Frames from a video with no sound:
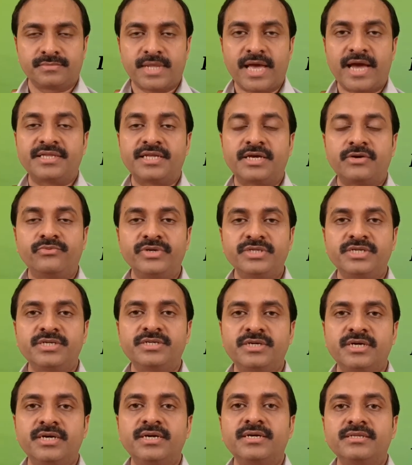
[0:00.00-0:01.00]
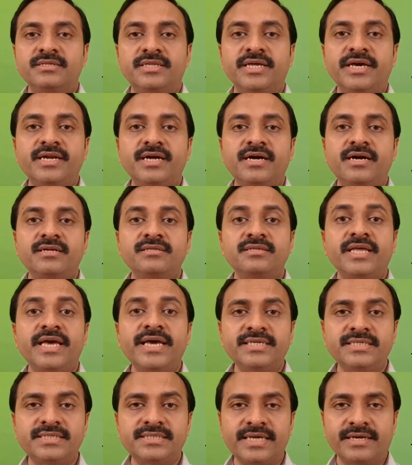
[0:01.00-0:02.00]
and they visit Dera
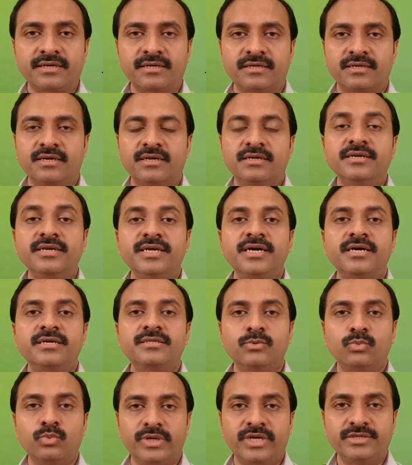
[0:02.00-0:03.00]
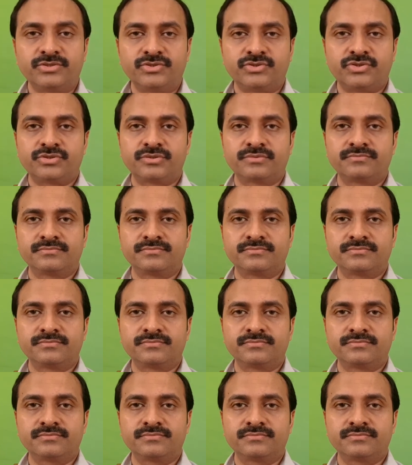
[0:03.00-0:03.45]
Thek Singh near the village.